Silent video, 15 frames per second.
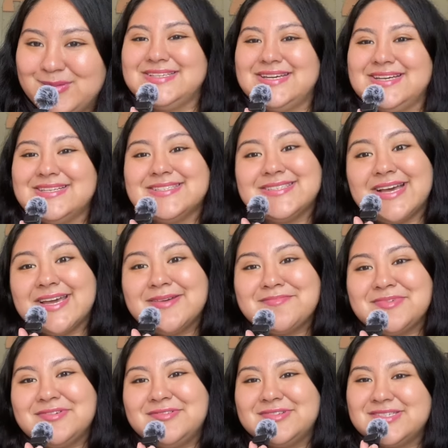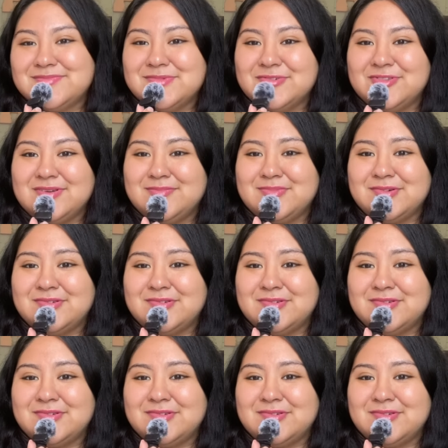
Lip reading: say acai bowl, smoothie